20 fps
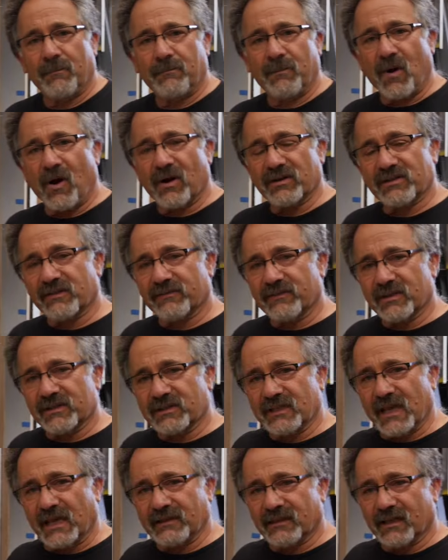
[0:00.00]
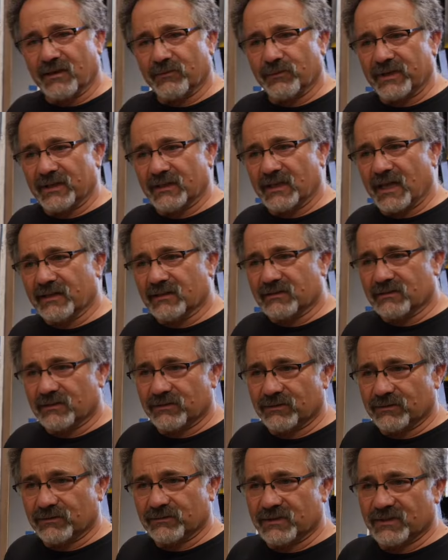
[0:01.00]
parts of the set that we like
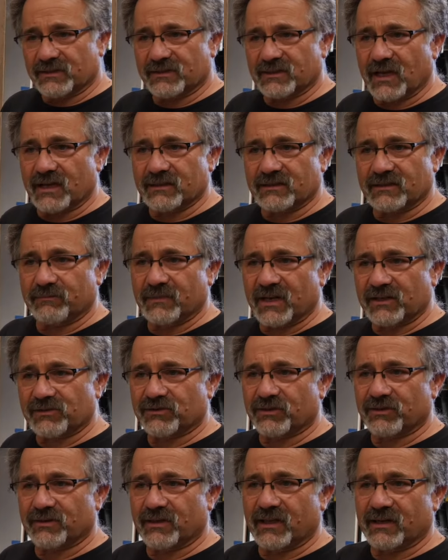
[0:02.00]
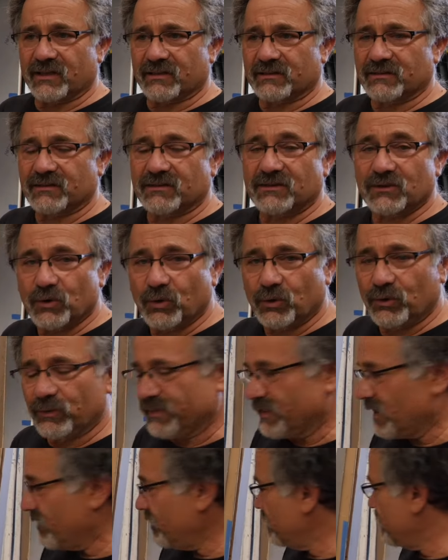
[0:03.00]
to discuss and make sure that it's cool
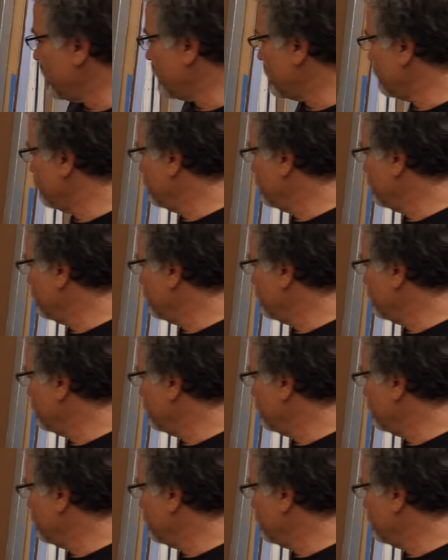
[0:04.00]
with everybody.